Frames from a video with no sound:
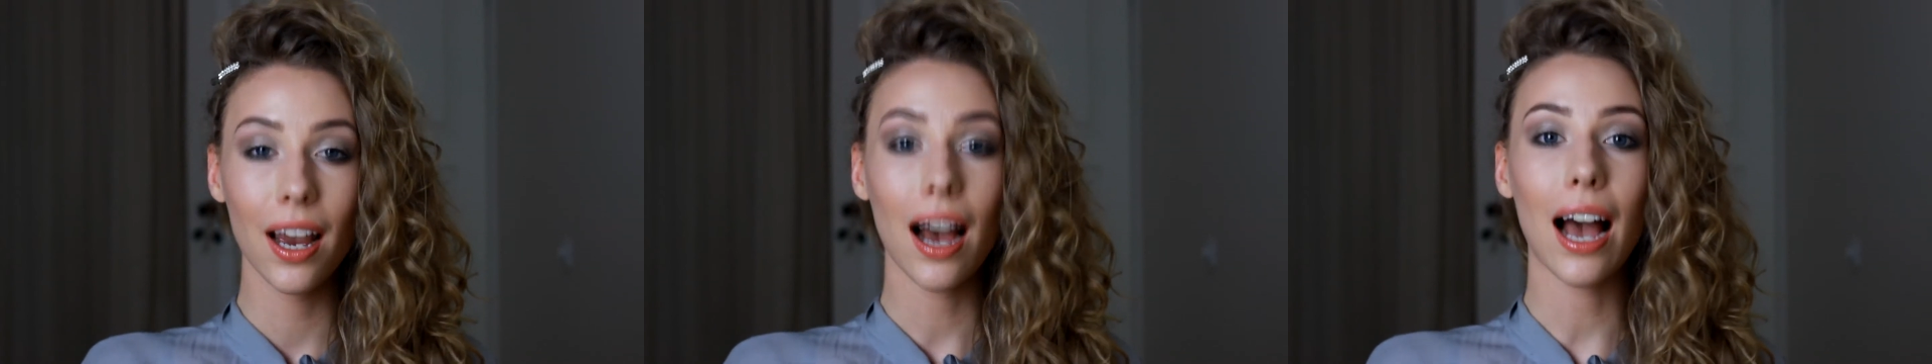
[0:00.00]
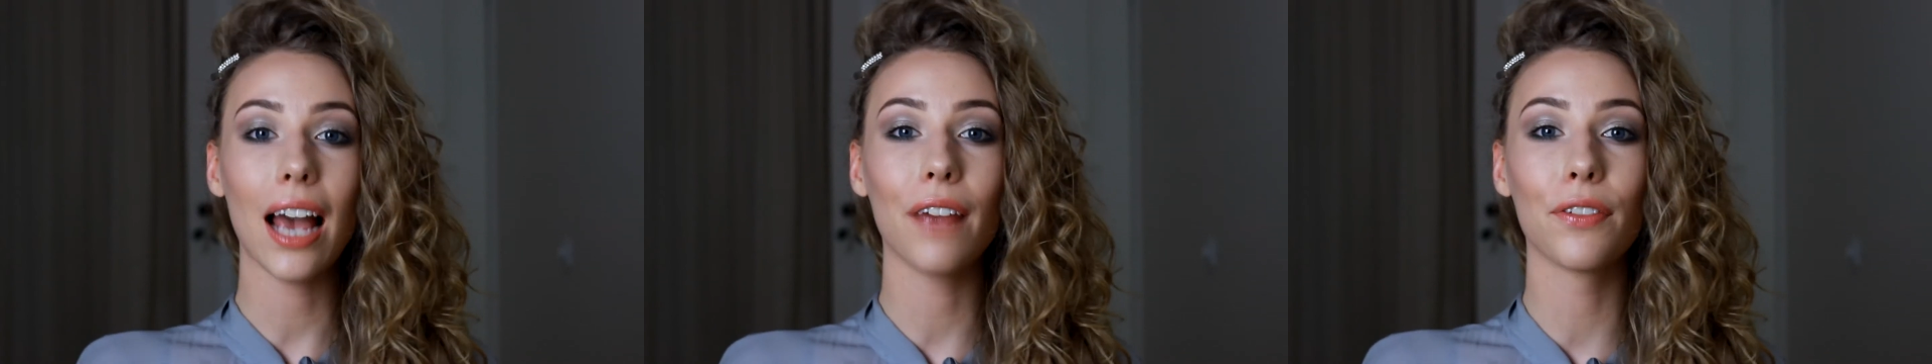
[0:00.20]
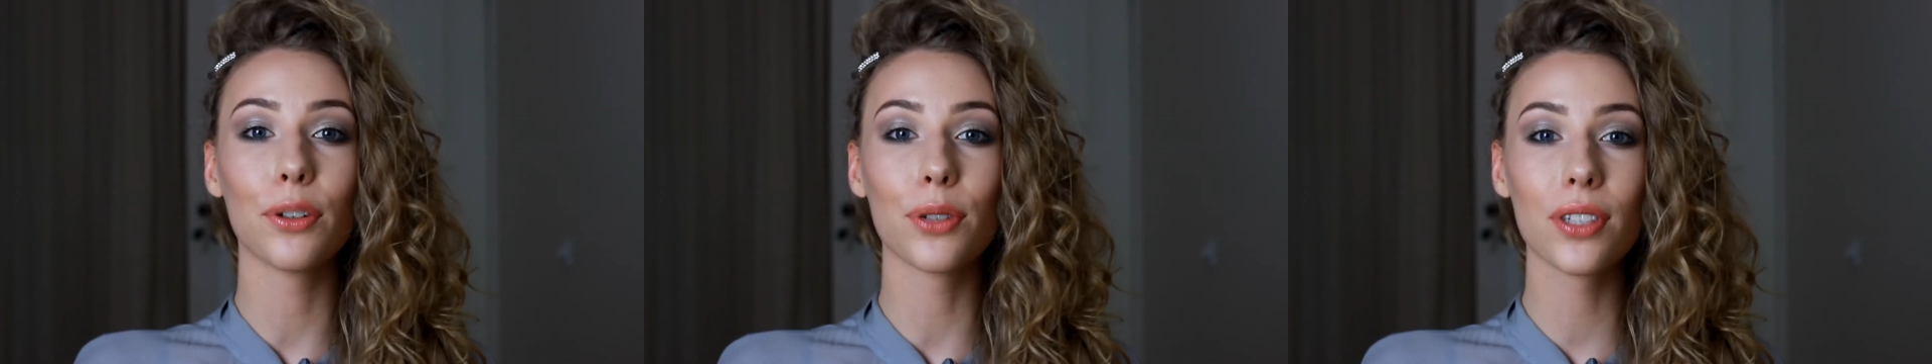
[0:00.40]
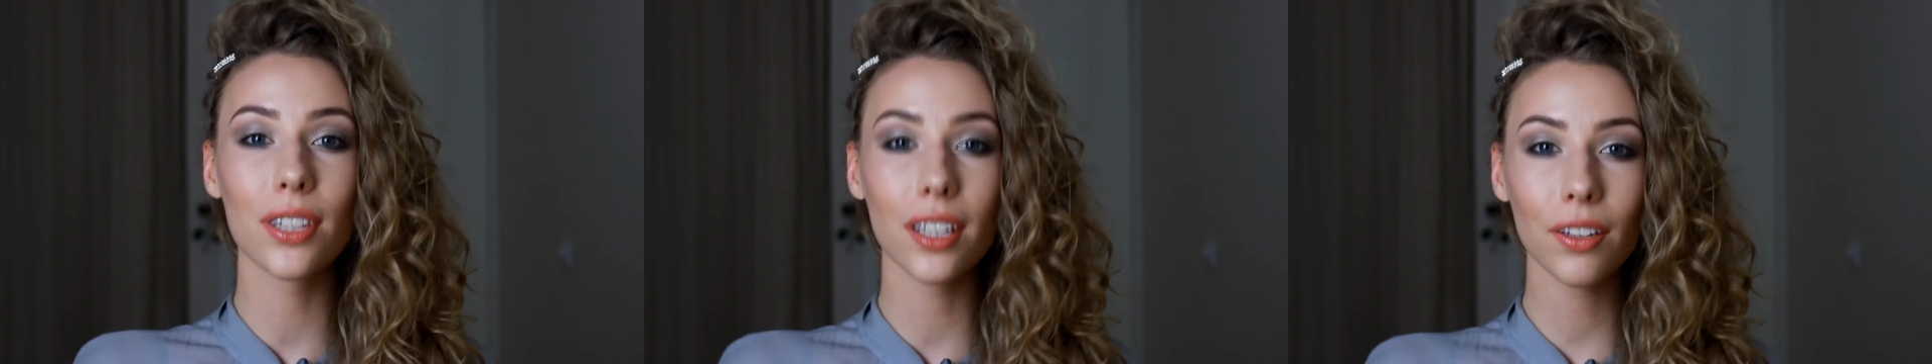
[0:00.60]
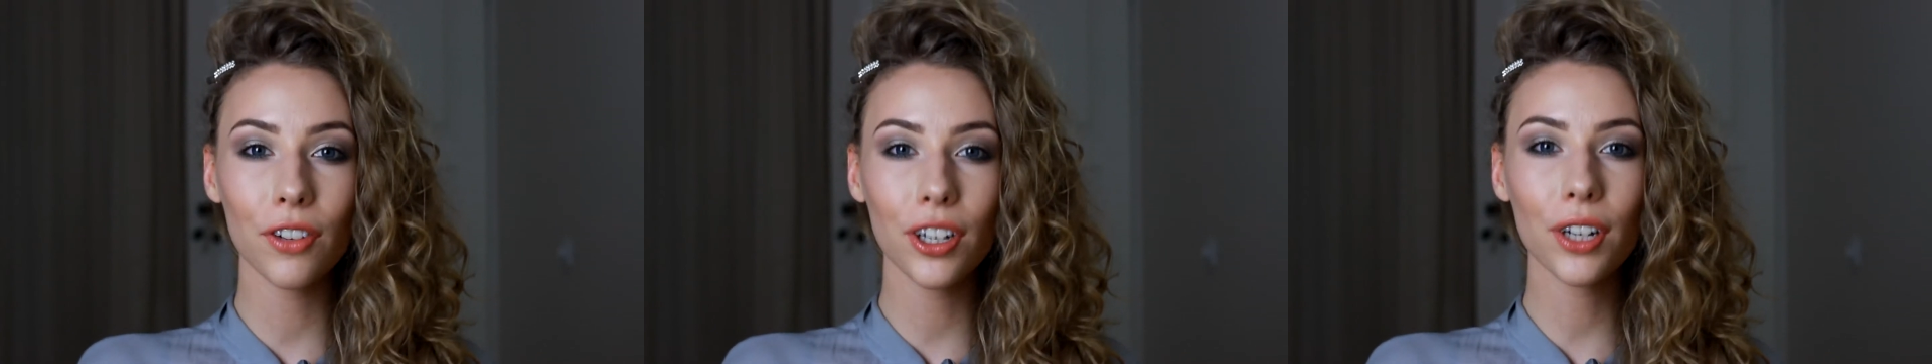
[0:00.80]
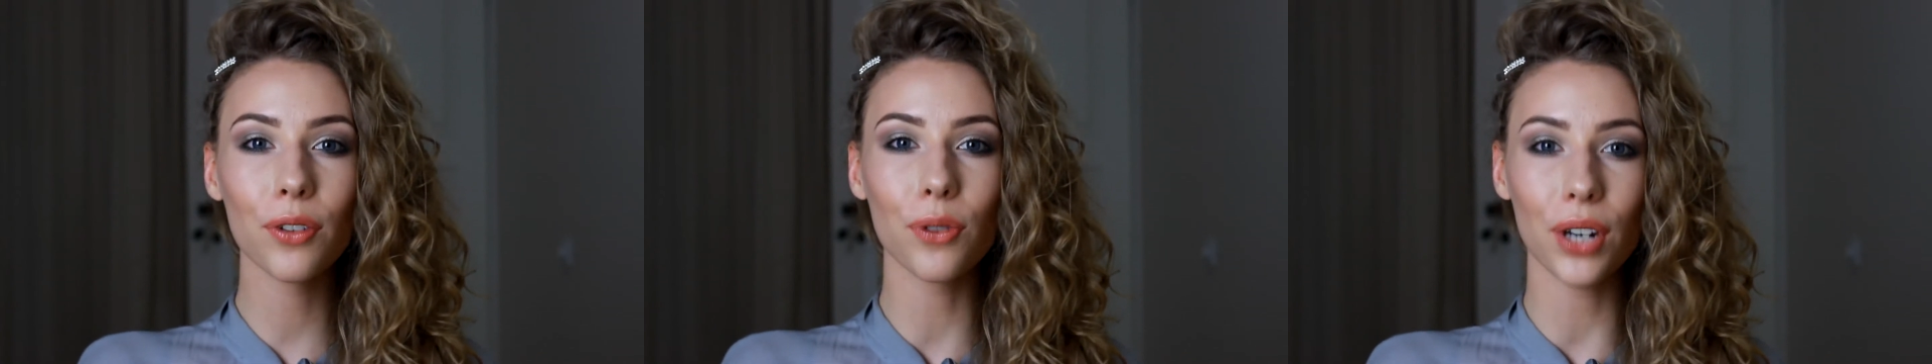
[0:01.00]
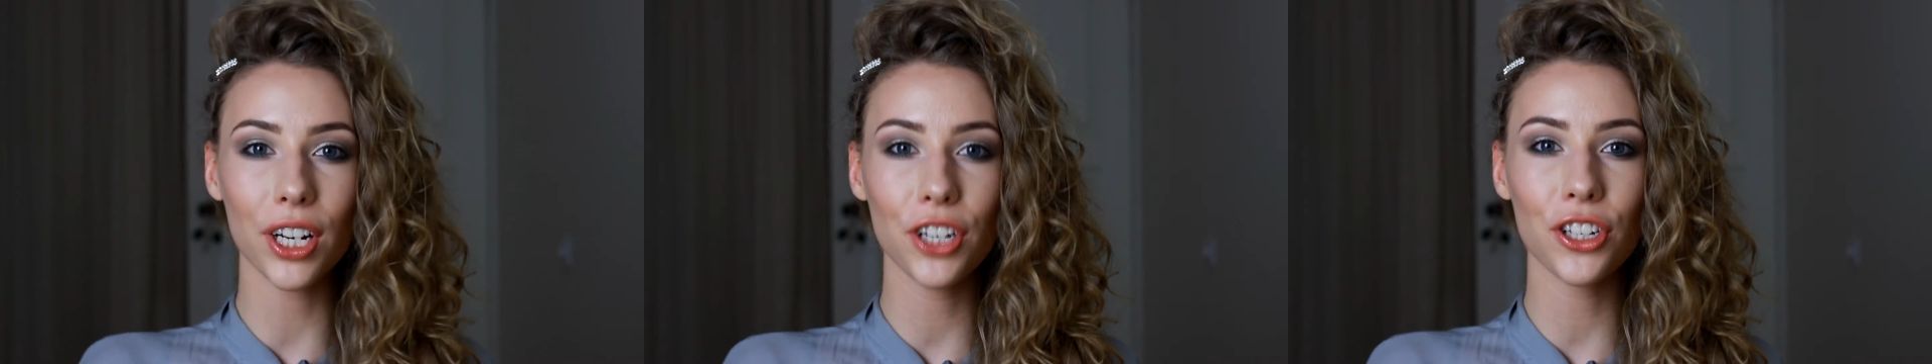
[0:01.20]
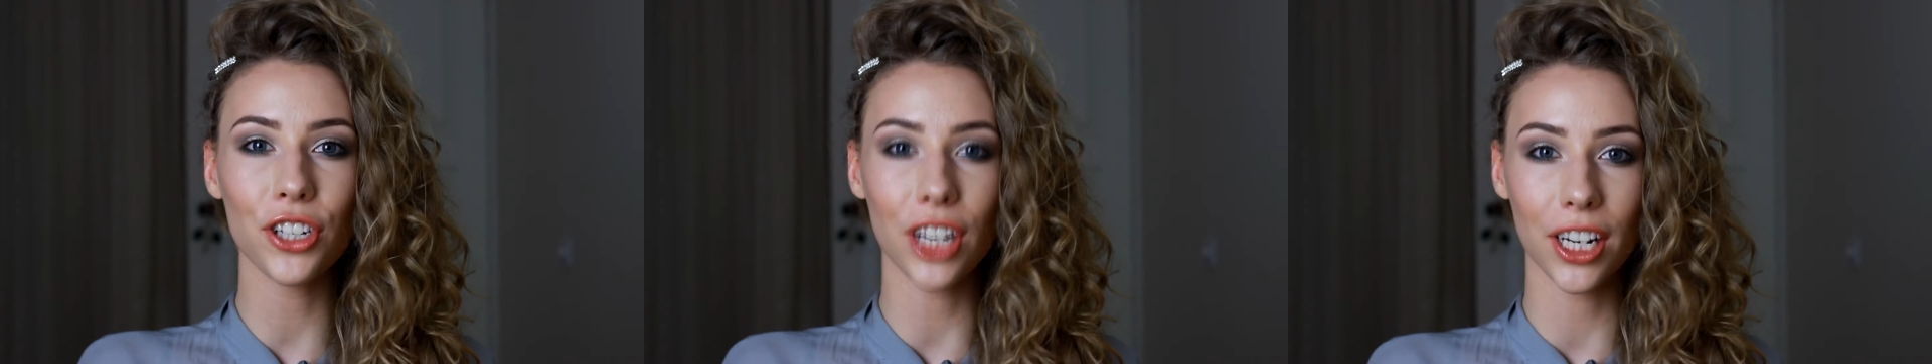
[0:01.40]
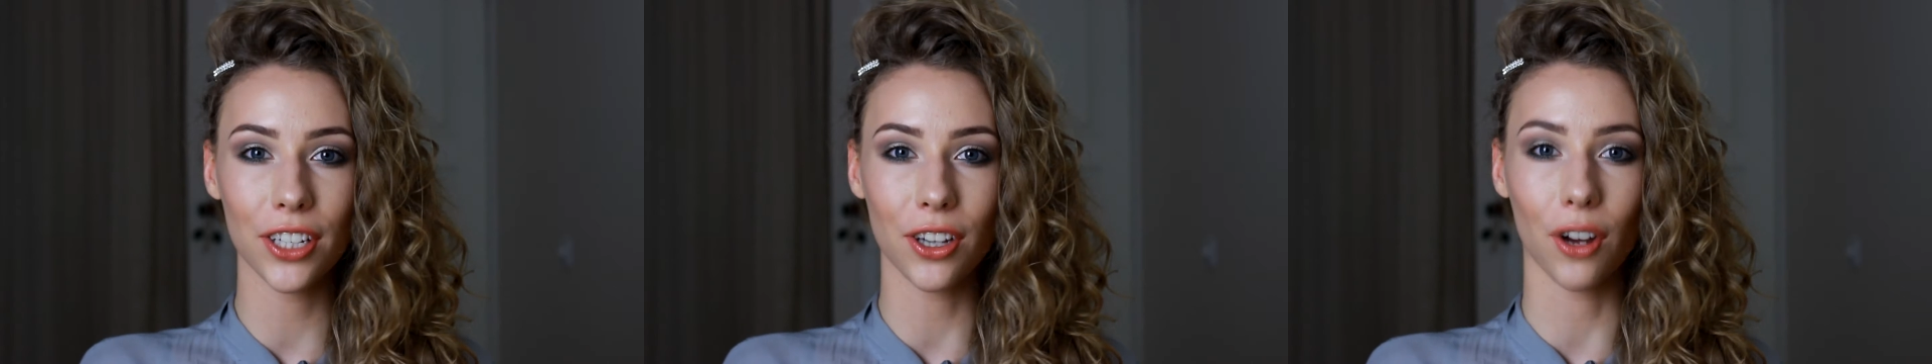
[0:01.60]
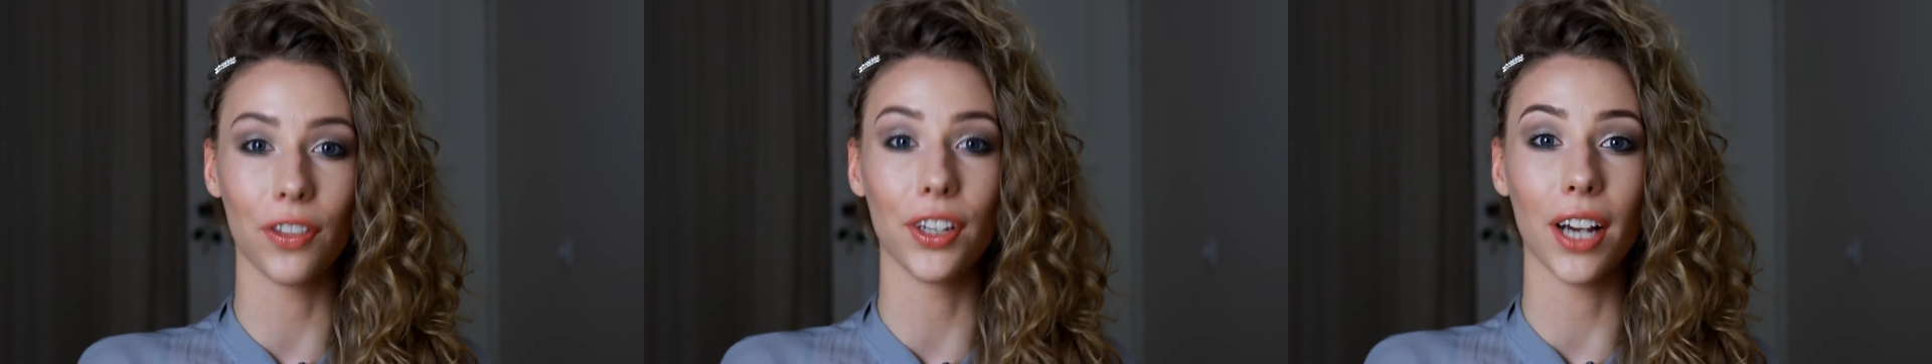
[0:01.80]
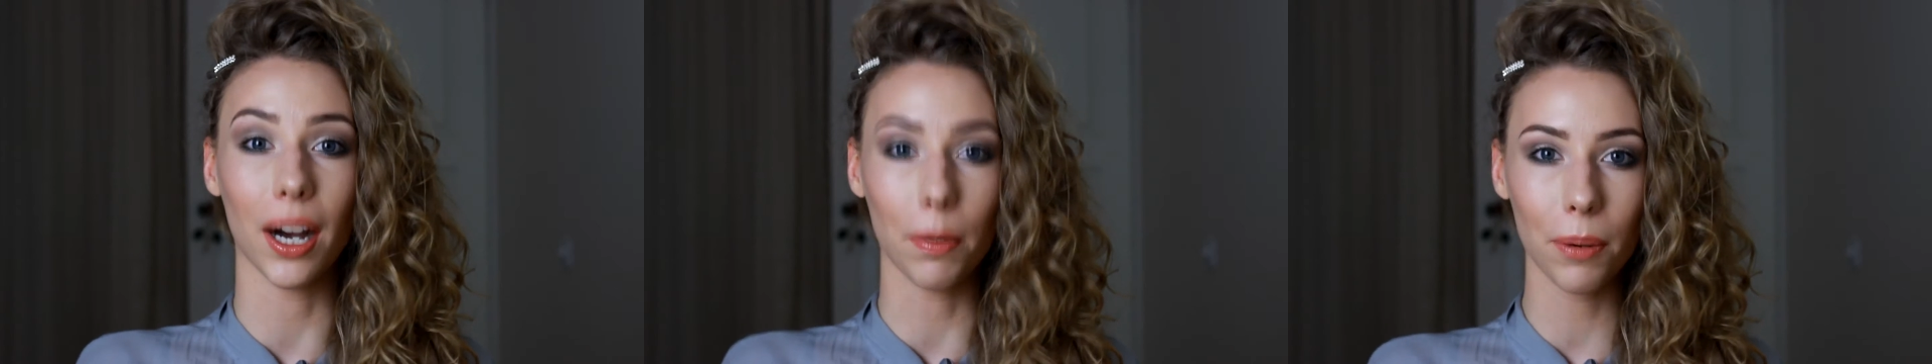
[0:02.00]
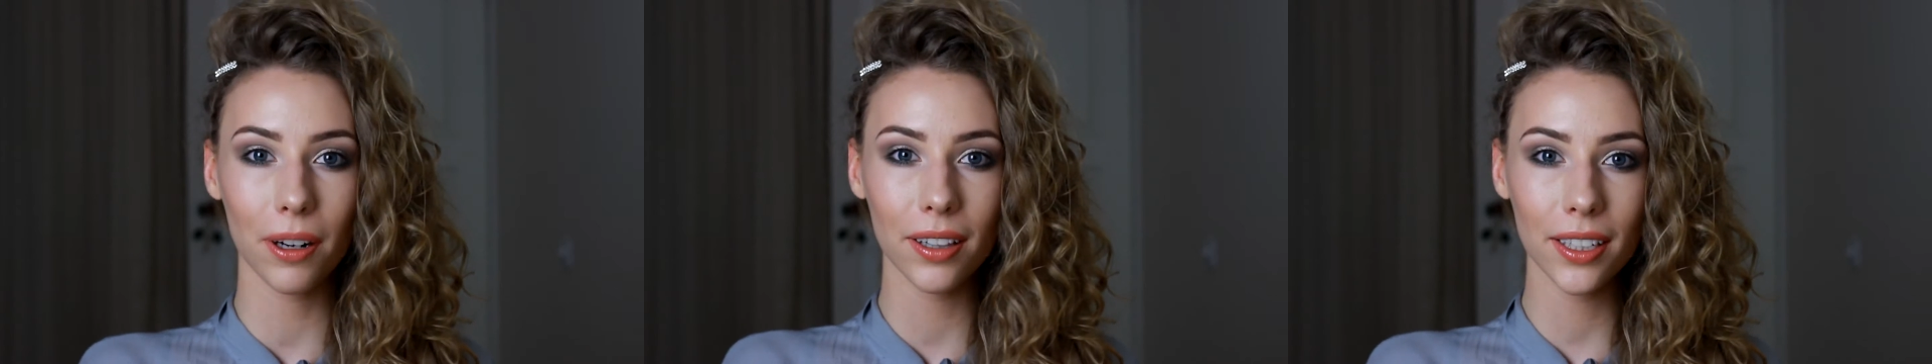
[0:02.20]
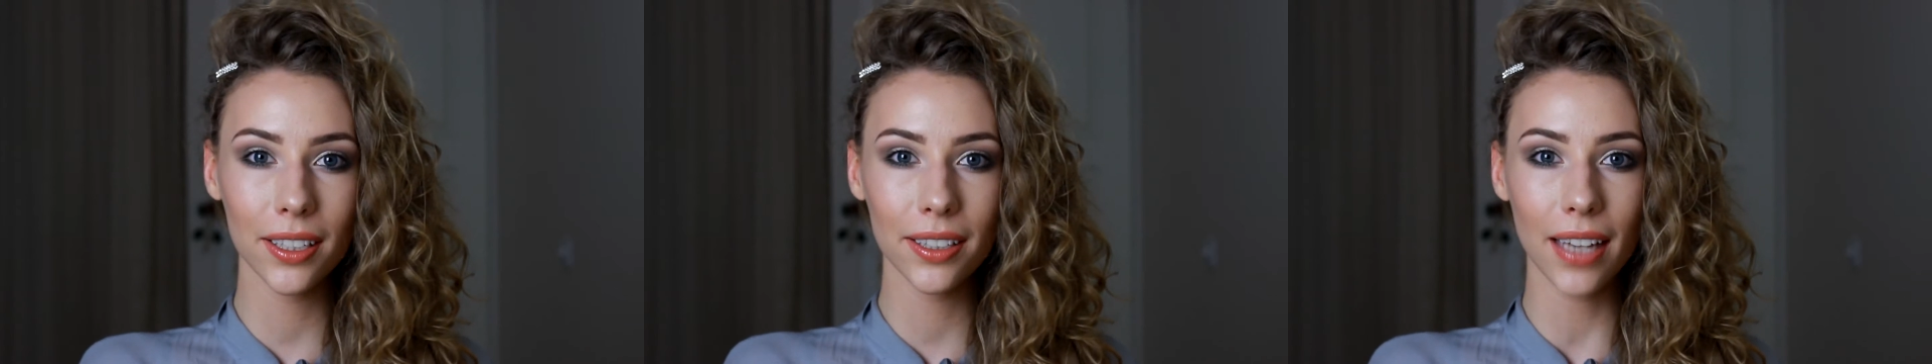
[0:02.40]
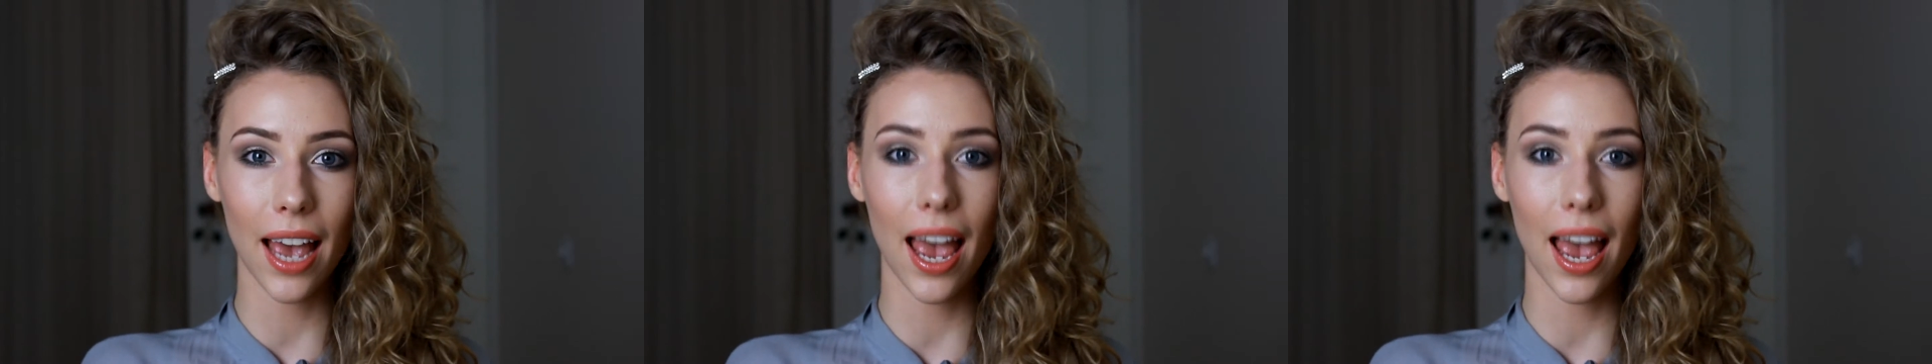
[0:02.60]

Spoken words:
I have used silver and grey shades on the upper lid,